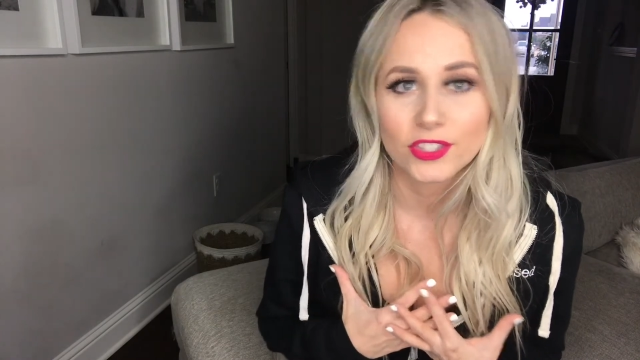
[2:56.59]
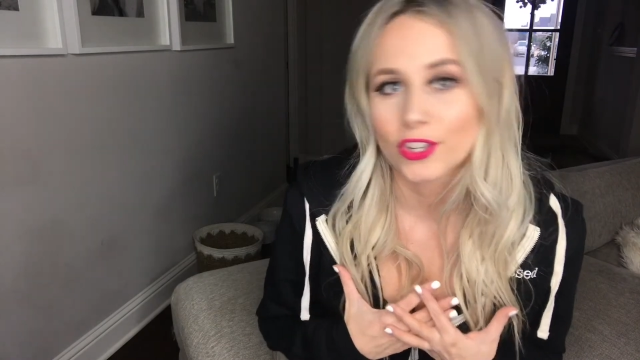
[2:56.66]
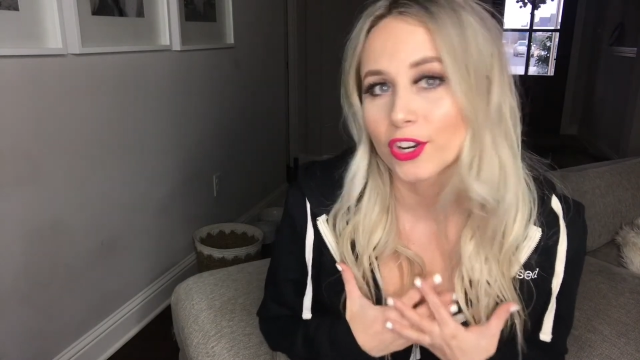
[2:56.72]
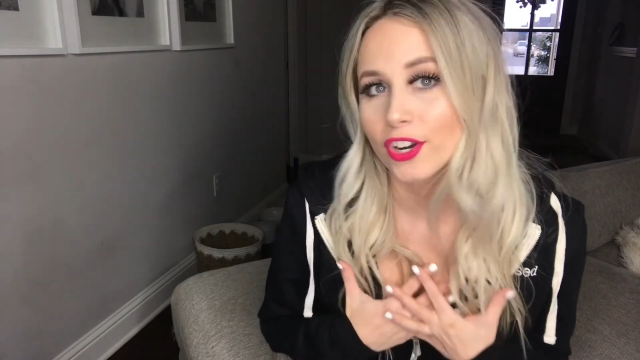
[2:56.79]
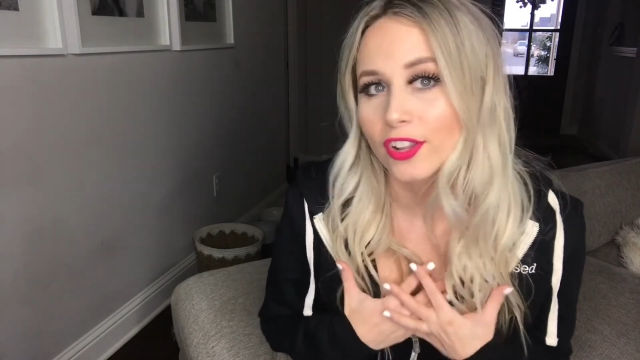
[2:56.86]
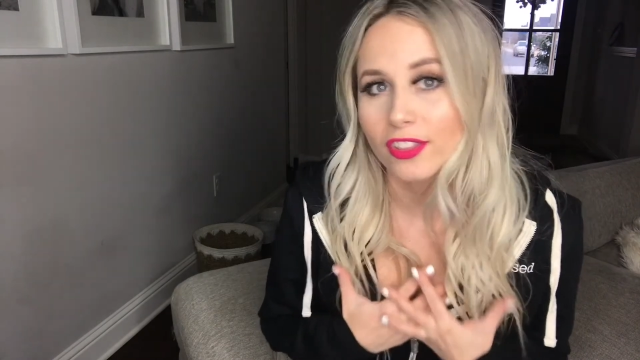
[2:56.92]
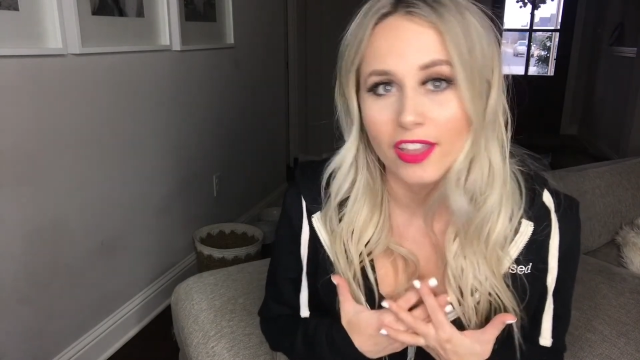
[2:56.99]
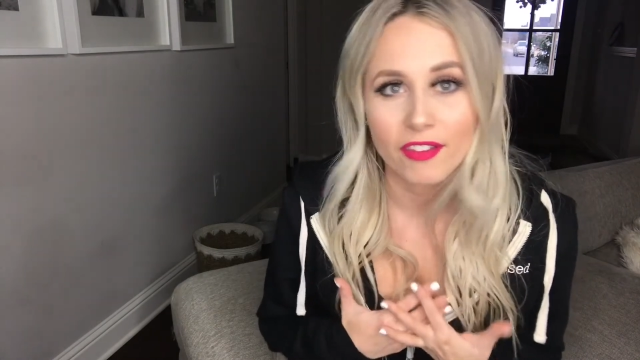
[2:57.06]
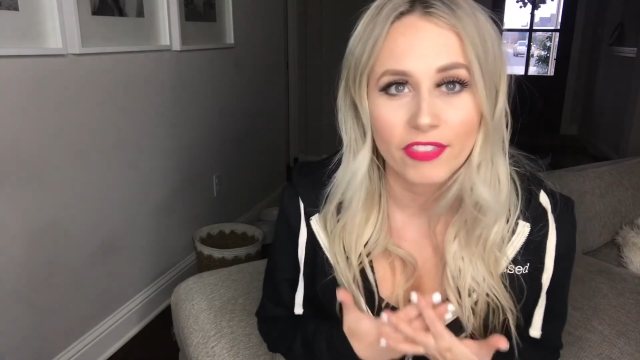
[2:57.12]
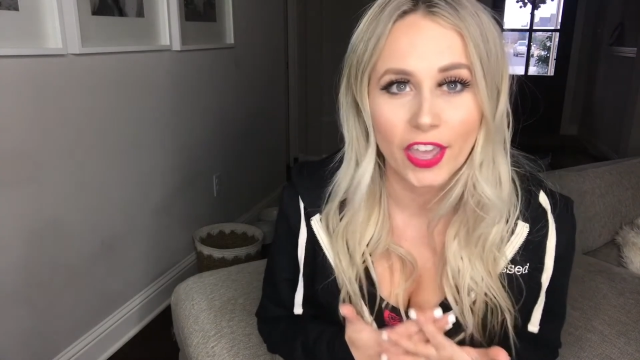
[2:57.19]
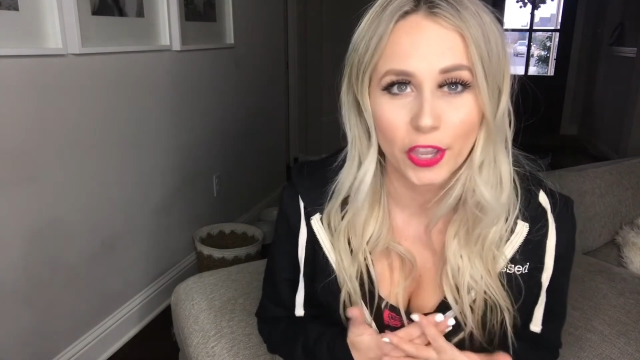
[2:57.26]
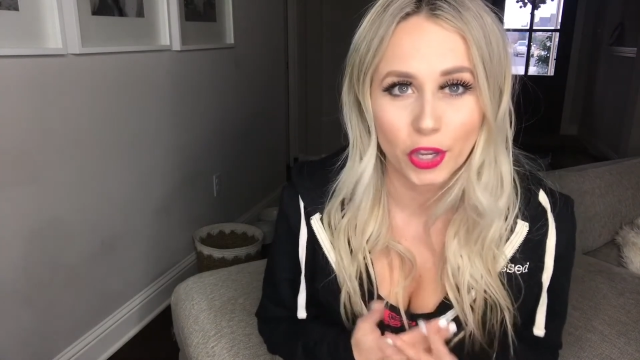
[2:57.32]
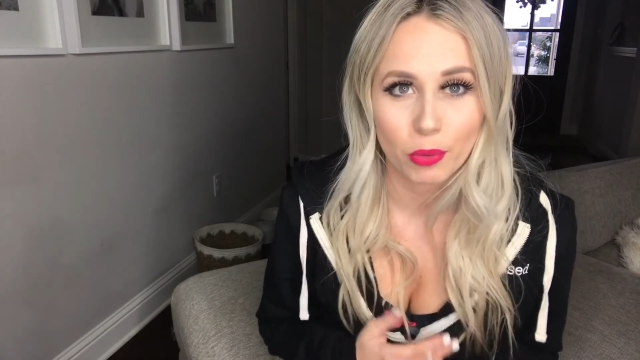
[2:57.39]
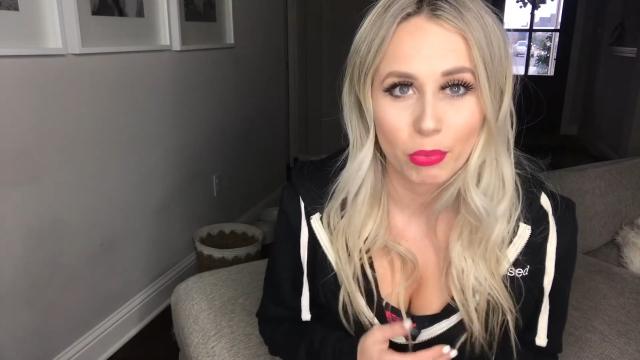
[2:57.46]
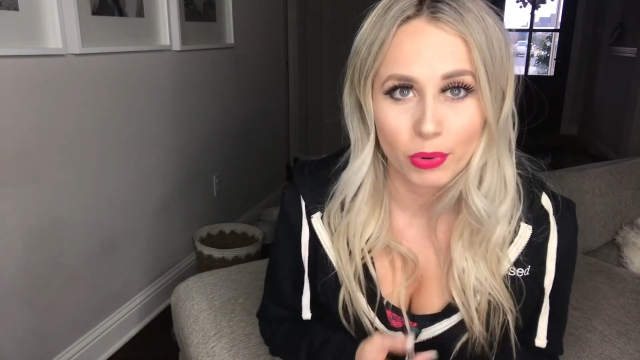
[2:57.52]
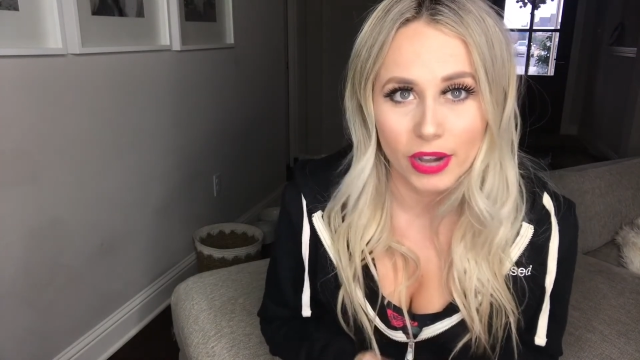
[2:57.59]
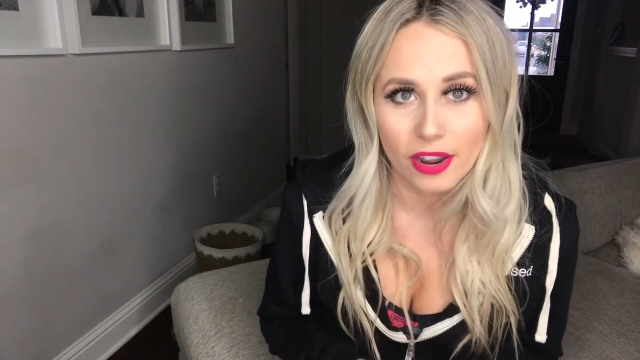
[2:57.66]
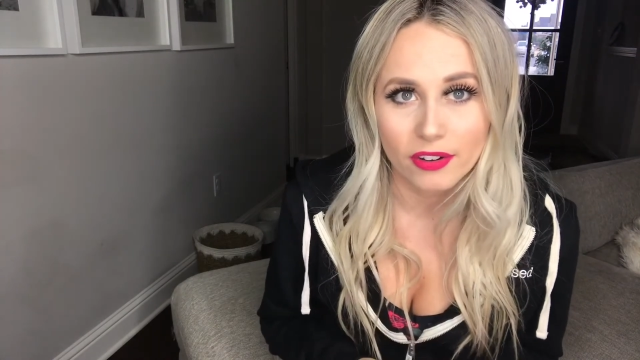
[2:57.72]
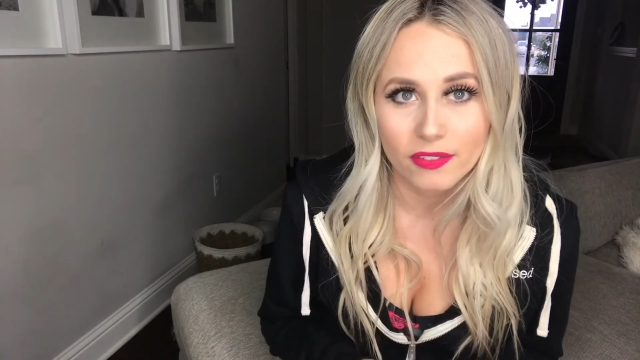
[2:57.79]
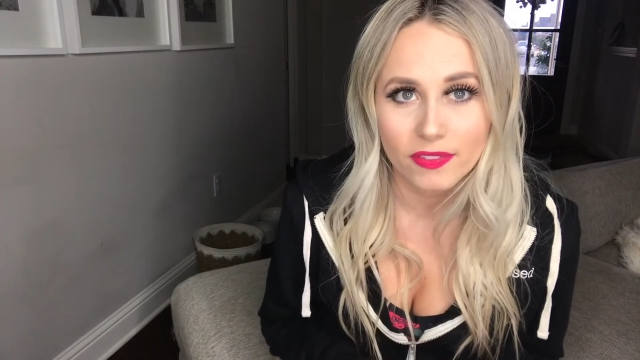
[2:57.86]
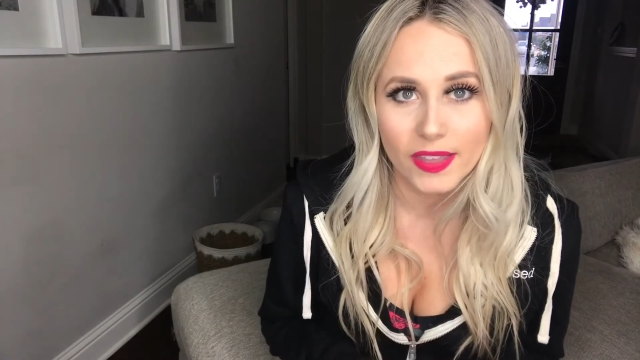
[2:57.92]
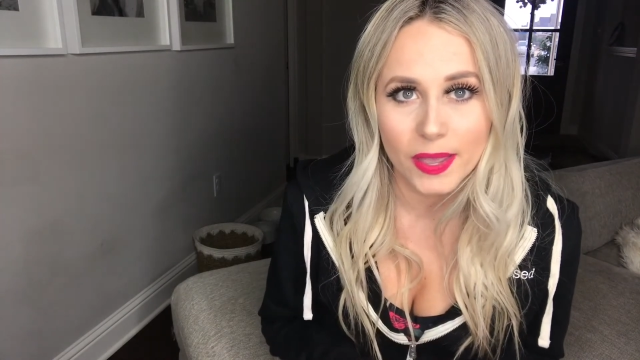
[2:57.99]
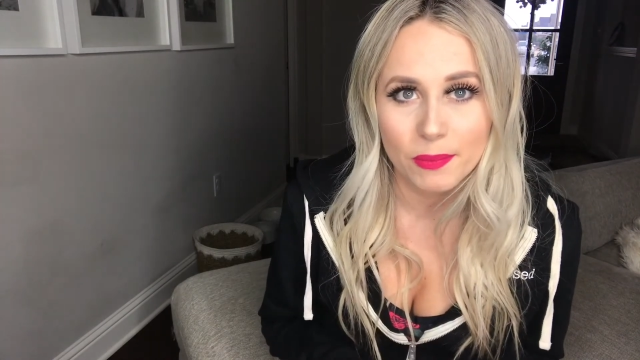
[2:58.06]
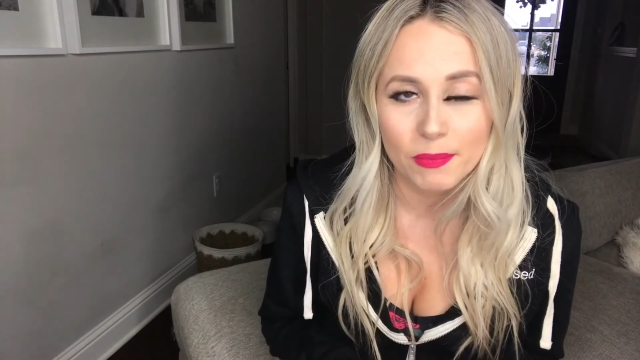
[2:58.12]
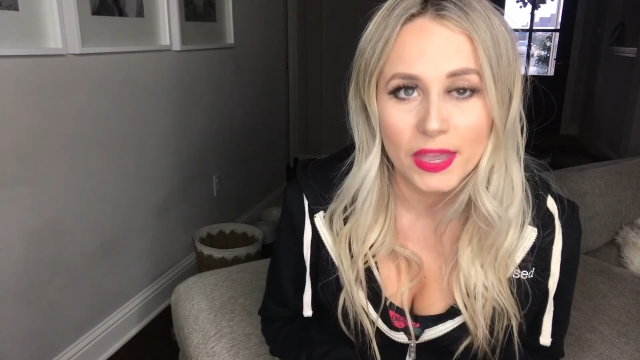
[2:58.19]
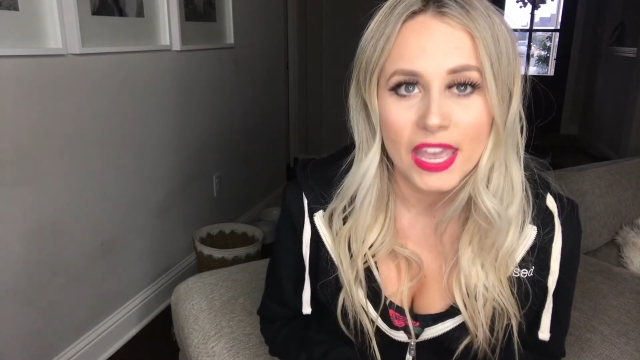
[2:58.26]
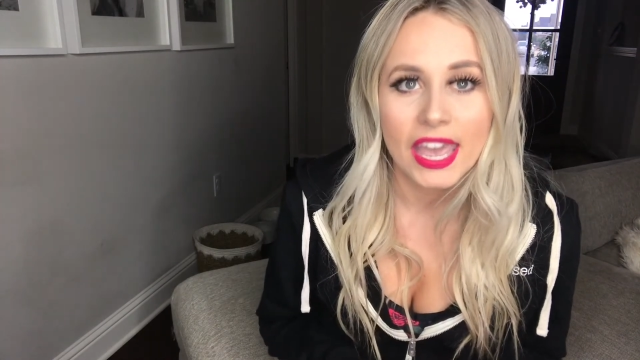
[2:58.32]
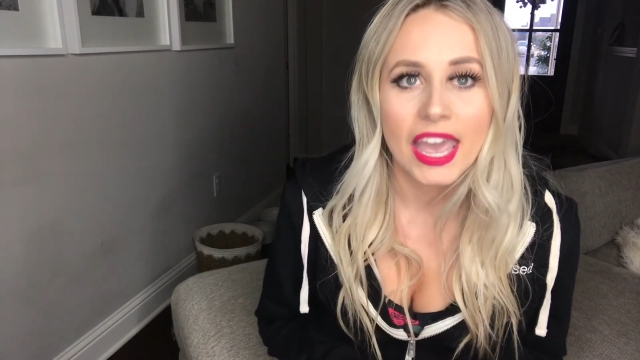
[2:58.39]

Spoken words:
They're gonna love that you're proud of them,